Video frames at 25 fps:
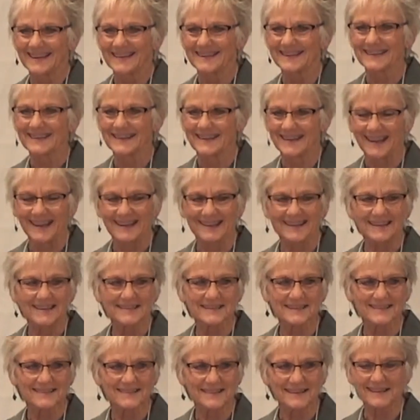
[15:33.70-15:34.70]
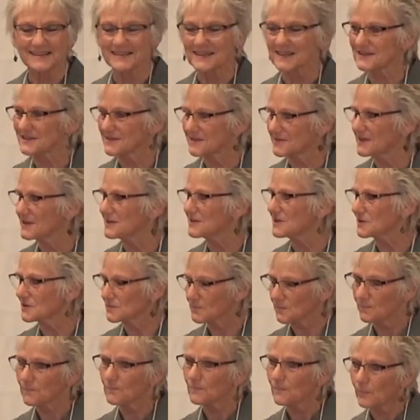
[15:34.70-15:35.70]
didn't they? This
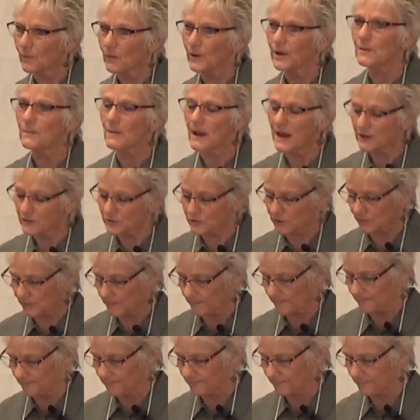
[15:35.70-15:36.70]
is pretty major.